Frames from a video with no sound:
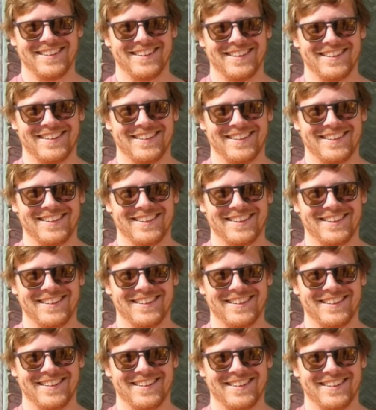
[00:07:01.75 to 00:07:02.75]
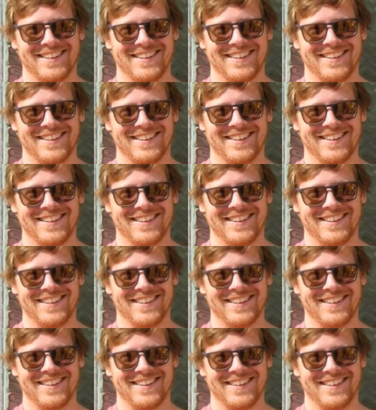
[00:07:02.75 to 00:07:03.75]

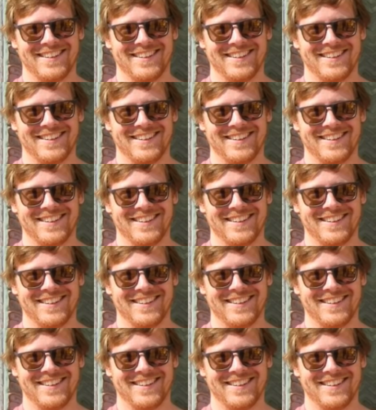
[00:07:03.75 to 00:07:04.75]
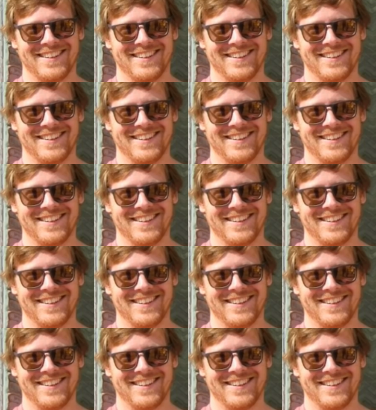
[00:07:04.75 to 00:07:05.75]

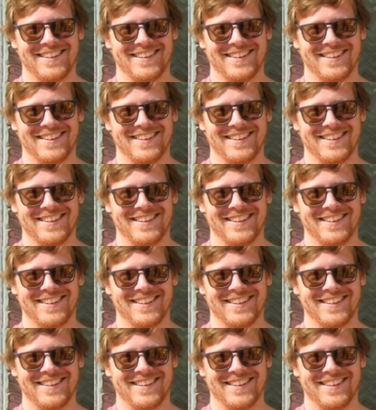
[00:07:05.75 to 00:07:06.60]
This person isn't speaking.